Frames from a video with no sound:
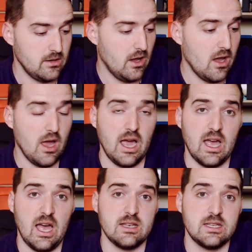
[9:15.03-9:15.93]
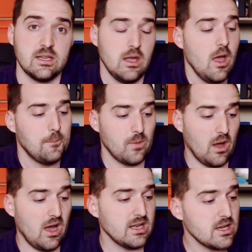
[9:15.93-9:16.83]
And
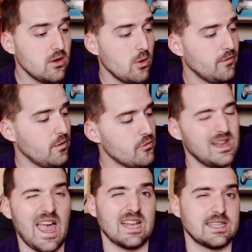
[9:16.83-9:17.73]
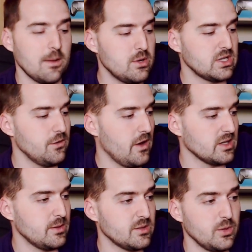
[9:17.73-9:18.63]
I don't know if it really adds that much to the VR
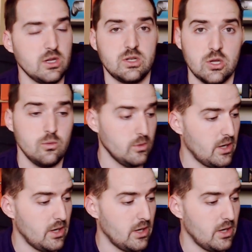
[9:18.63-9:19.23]
experience, but you do